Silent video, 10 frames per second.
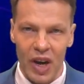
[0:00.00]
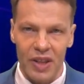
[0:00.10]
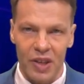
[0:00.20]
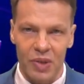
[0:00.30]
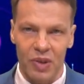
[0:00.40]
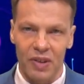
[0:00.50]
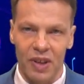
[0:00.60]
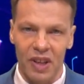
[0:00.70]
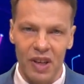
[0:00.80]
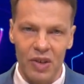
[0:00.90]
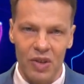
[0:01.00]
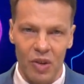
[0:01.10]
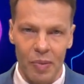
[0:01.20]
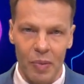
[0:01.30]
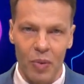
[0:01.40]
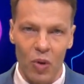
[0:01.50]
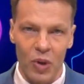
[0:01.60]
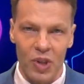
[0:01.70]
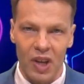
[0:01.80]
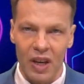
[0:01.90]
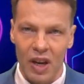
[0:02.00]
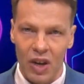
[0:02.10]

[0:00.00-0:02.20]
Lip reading: this one. Okay, so maybe pause again.